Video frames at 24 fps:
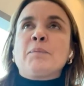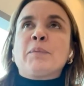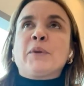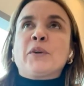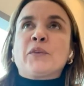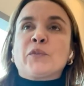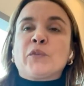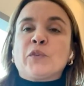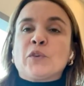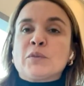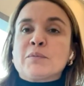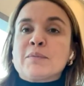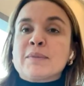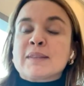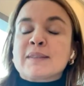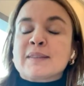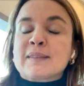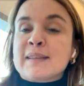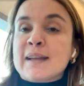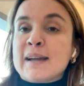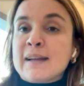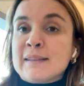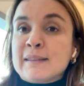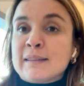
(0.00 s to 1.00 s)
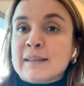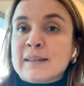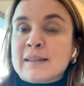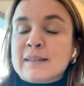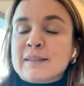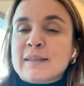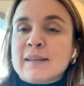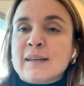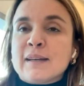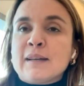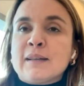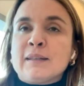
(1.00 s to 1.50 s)
performance
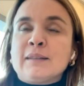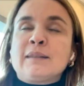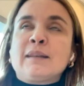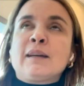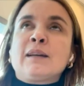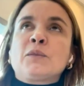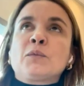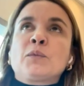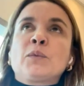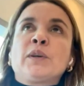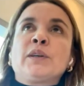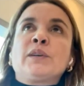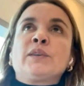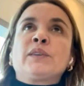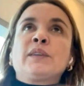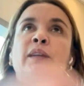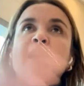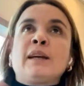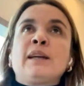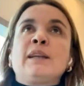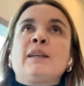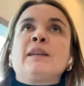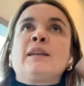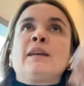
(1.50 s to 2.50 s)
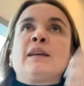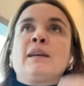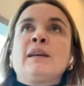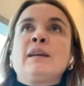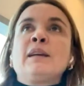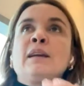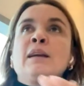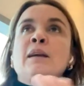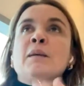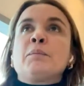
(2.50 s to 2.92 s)
standards that were then